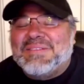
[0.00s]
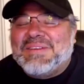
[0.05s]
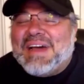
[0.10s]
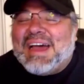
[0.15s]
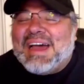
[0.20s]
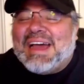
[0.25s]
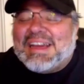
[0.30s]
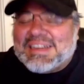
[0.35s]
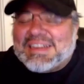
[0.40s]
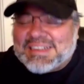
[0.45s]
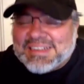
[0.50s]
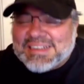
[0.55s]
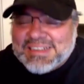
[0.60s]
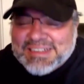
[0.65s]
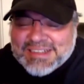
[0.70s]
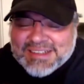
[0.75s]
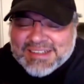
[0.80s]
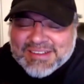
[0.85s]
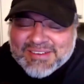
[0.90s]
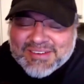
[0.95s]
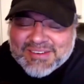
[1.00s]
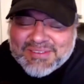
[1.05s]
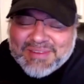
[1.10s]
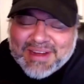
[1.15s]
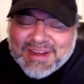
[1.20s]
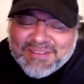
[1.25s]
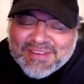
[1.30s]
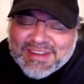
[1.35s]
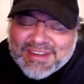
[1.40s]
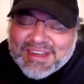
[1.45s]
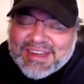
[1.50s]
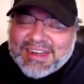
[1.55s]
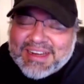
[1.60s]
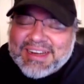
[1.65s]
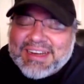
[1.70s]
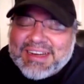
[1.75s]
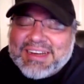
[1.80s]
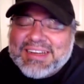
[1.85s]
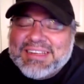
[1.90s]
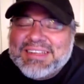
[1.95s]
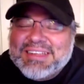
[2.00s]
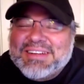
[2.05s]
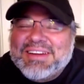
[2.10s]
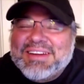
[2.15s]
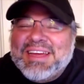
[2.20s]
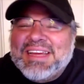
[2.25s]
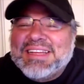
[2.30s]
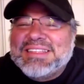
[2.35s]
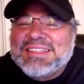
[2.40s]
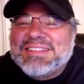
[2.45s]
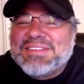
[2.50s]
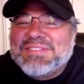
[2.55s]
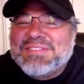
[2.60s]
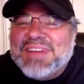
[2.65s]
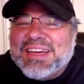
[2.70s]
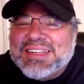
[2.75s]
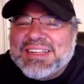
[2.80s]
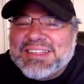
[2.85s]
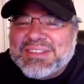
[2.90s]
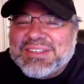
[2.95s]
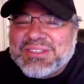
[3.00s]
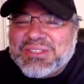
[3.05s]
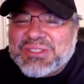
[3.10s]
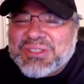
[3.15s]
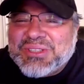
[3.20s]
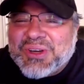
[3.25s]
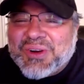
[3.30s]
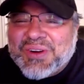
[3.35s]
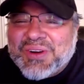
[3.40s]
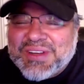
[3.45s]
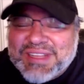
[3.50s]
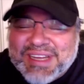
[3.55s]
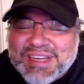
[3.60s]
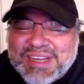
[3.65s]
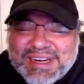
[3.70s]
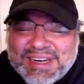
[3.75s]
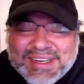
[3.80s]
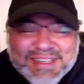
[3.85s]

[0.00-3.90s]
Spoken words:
back, we'll maybe get a little hint of that little story there.